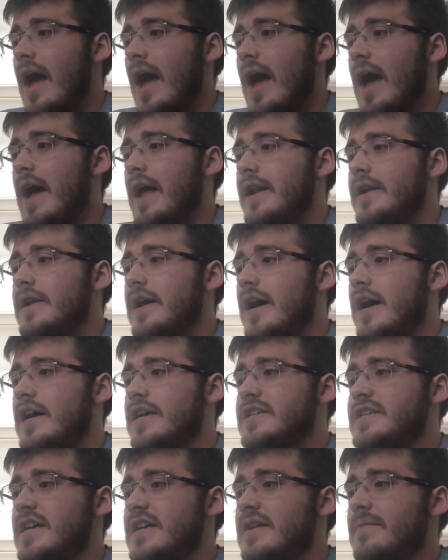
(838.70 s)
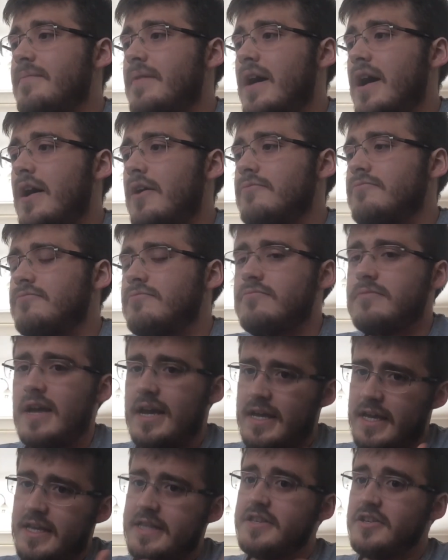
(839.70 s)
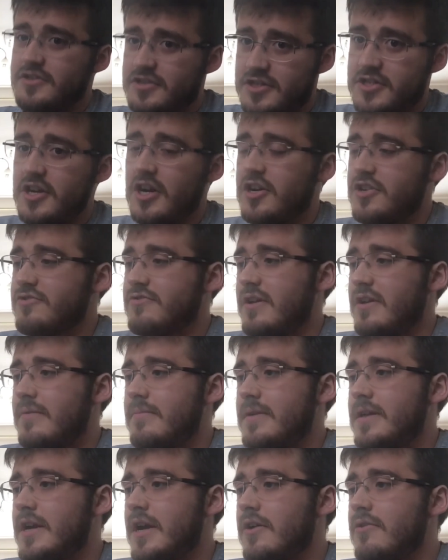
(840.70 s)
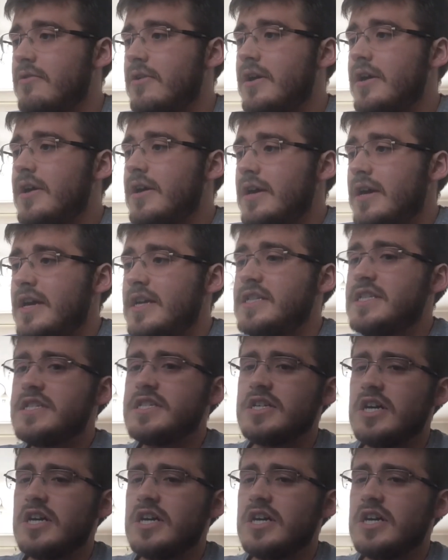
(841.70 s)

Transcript: And I said about that it's a Starscream, It's